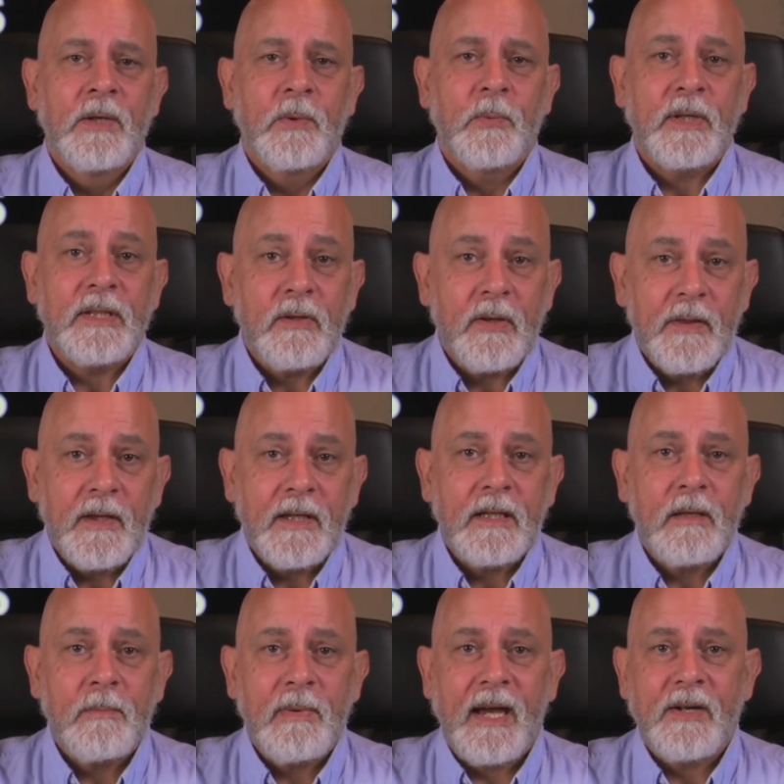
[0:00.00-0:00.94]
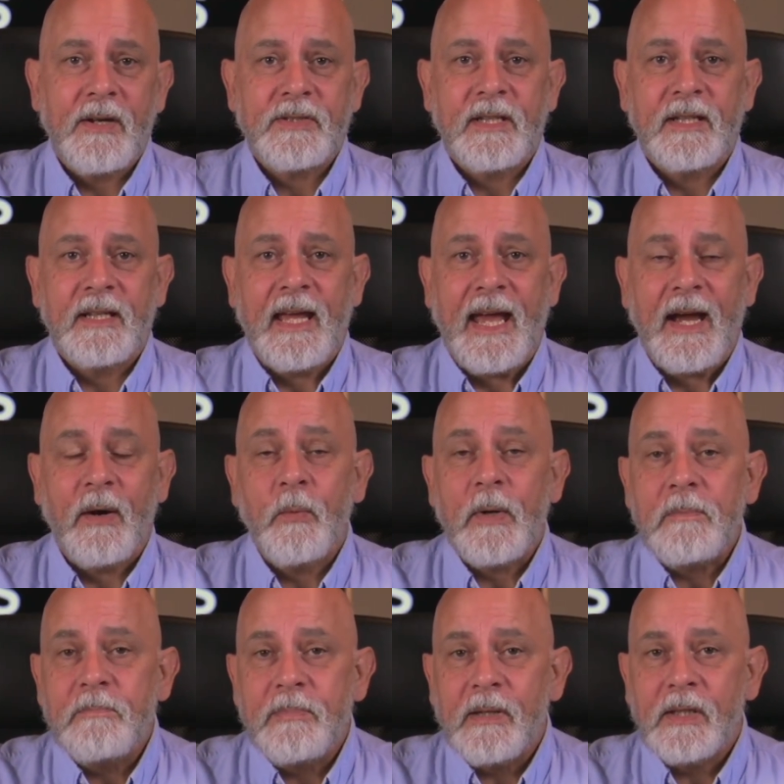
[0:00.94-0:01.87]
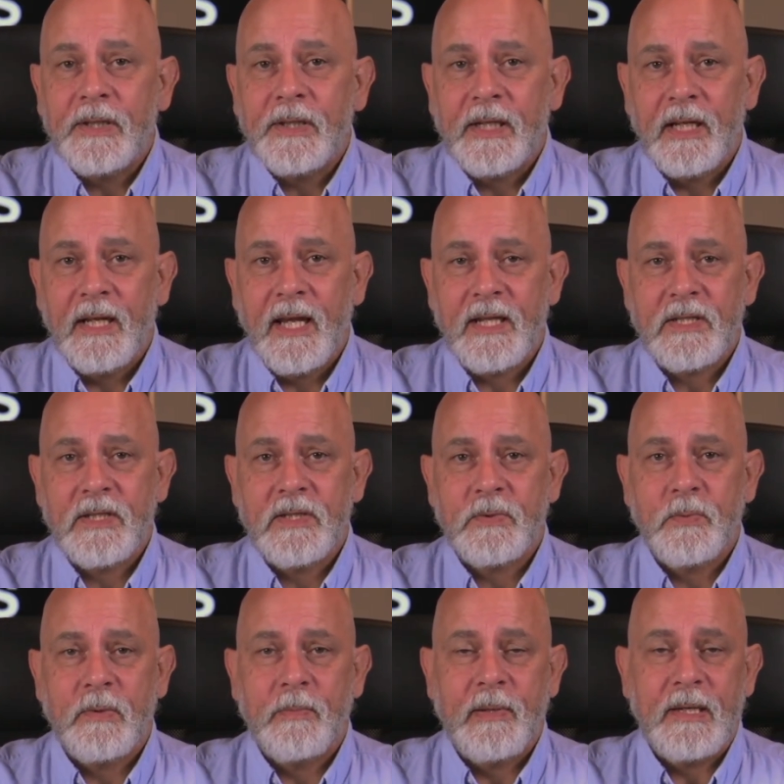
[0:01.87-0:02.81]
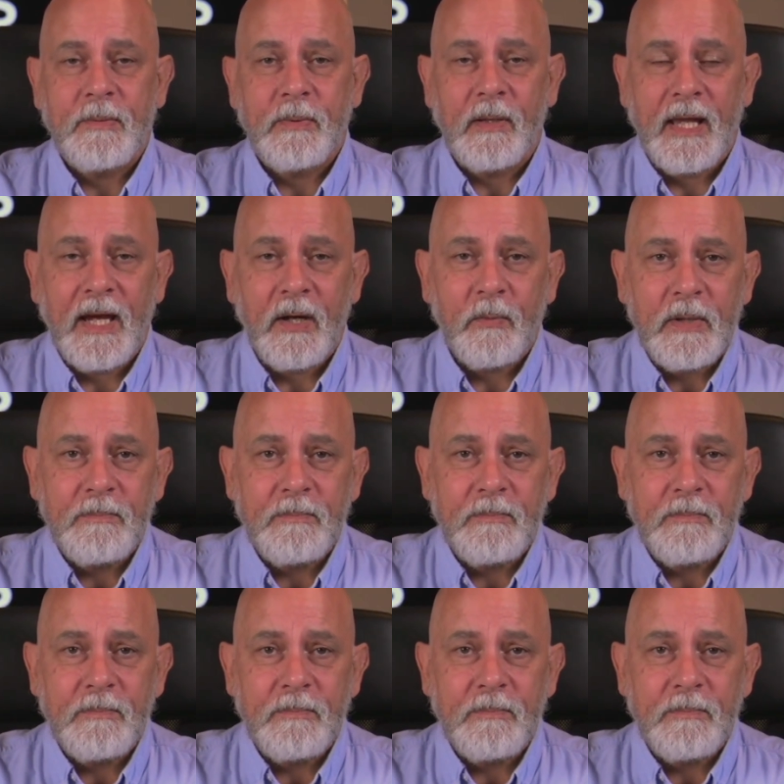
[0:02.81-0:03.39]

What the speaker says: when you think about it, how we build connections with people, how we